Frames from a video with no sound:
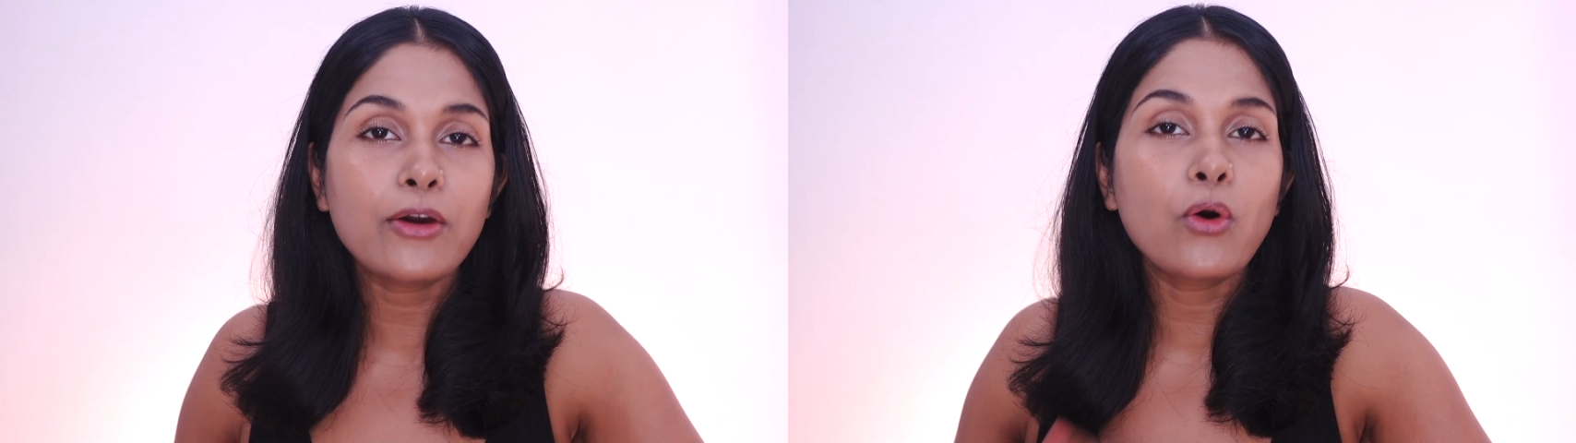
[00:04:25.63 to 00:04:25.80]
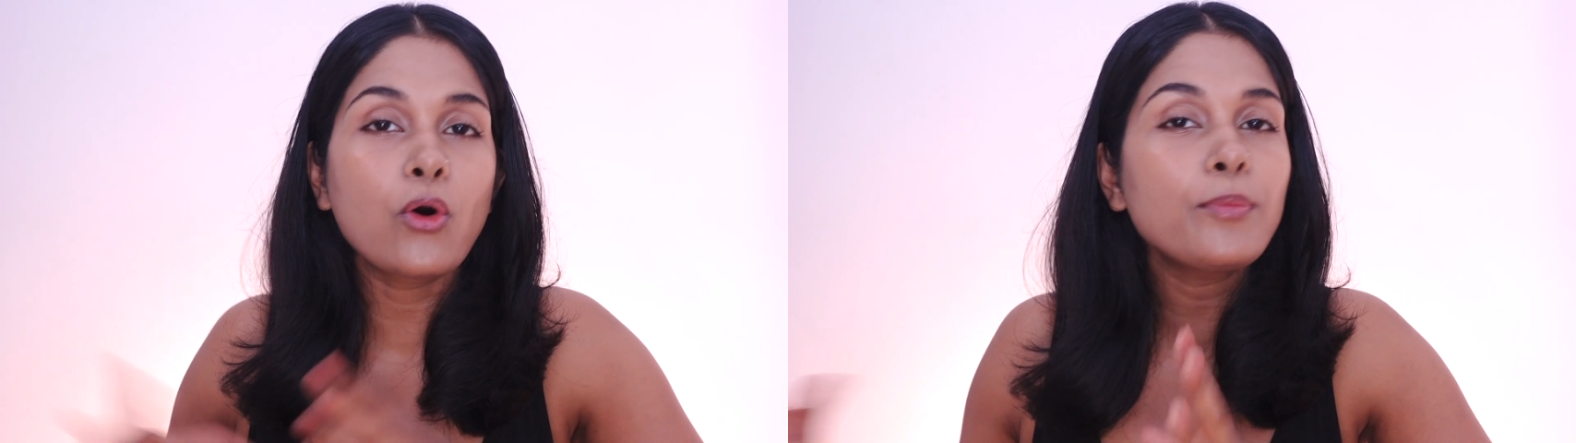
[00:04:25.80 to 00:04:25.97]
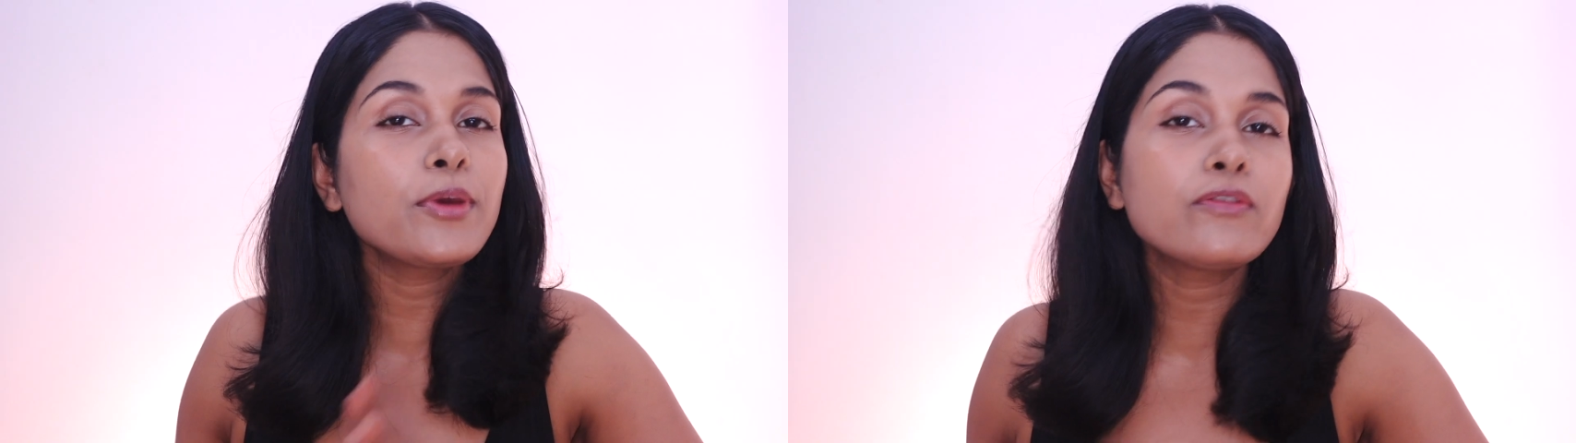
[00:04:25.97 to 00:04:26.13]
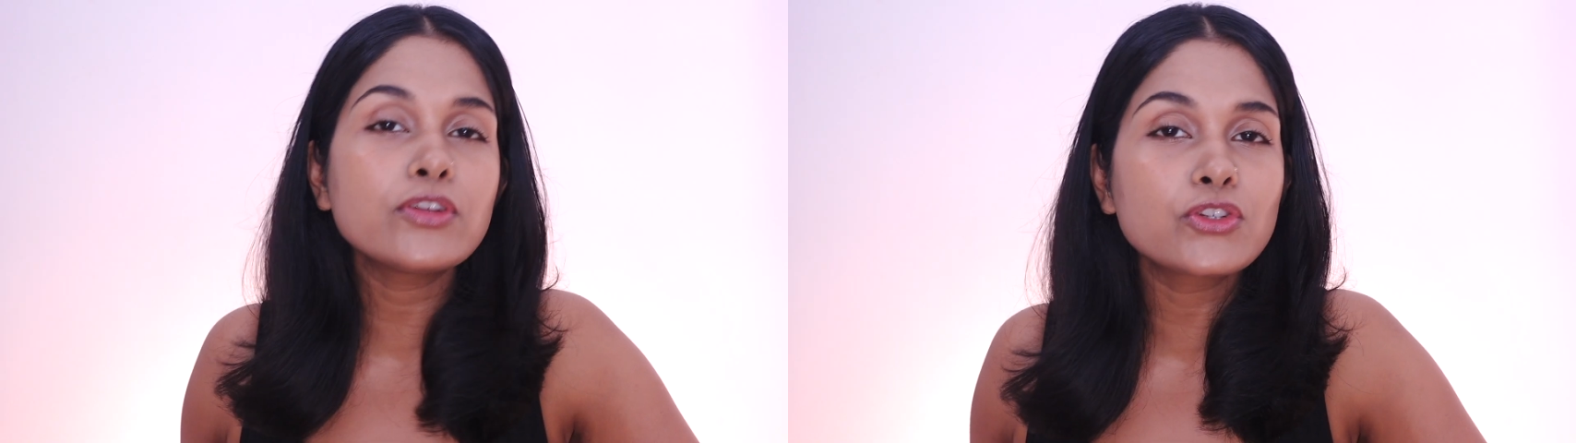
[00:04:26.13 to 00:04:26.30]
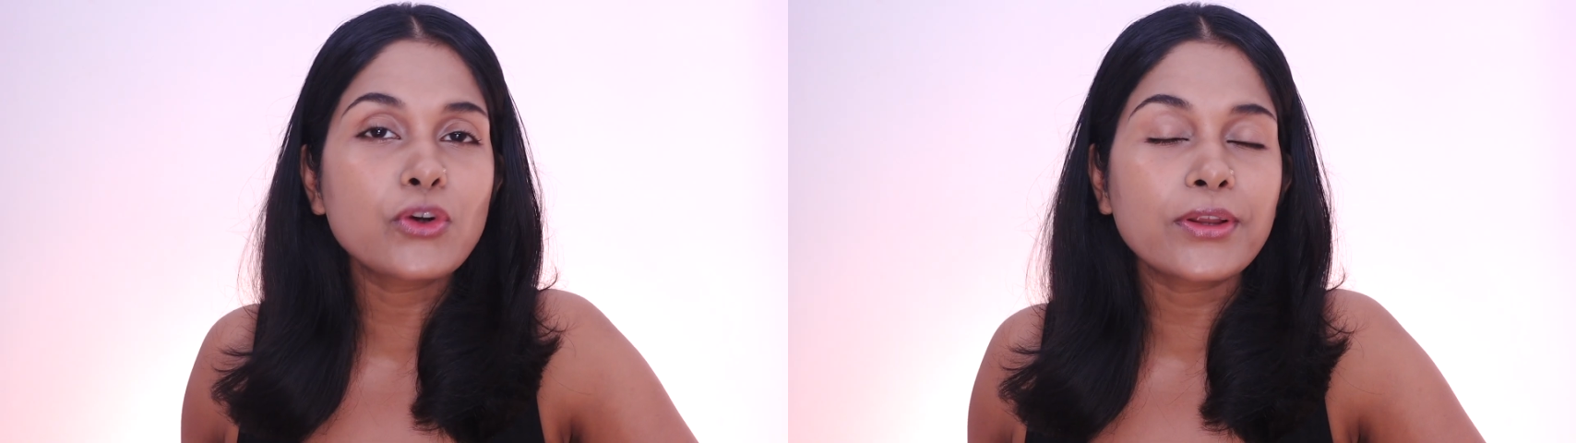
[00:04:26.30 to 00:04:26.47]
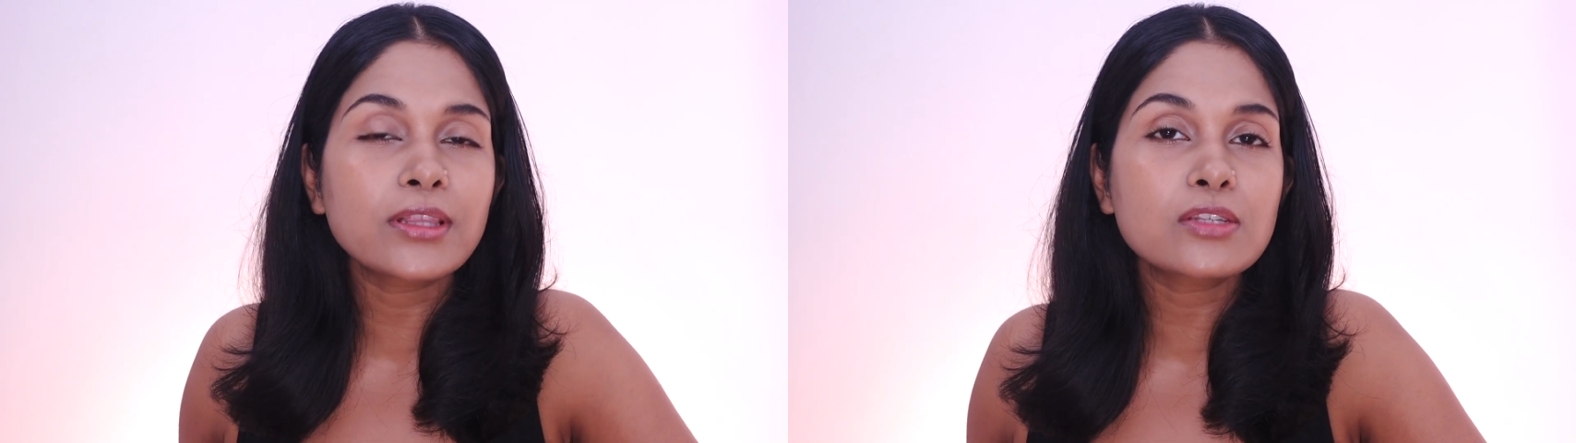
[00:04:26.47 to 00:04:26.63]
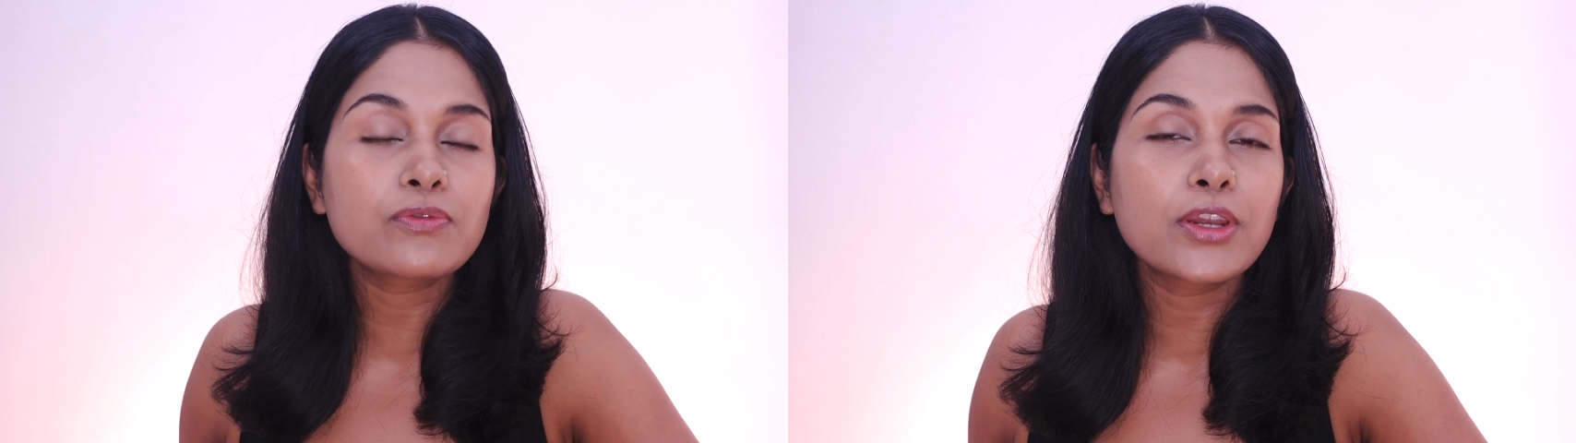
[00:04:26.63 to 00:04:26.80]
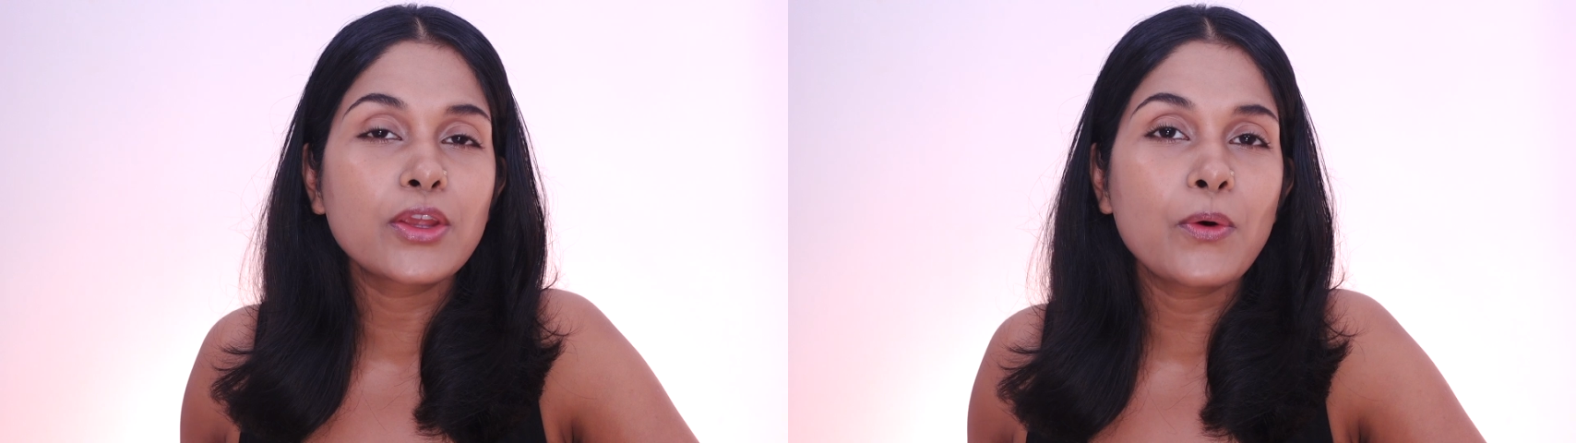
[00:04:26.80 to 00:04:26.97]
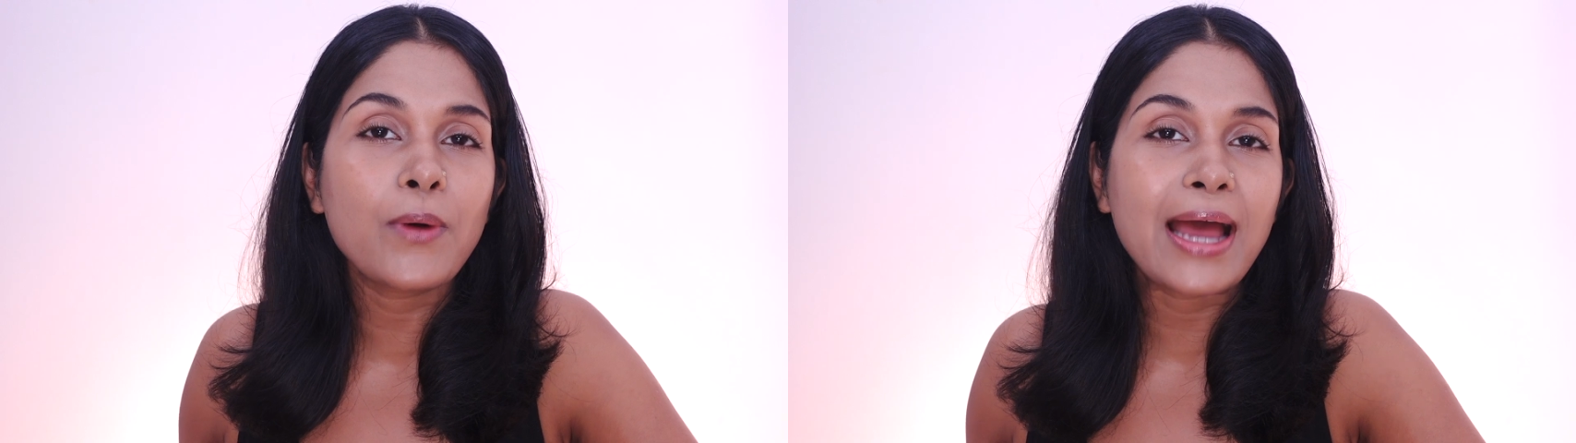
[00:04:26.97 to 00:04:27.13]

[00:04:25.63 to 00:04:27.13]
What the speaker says: Hope you have enjoyed this video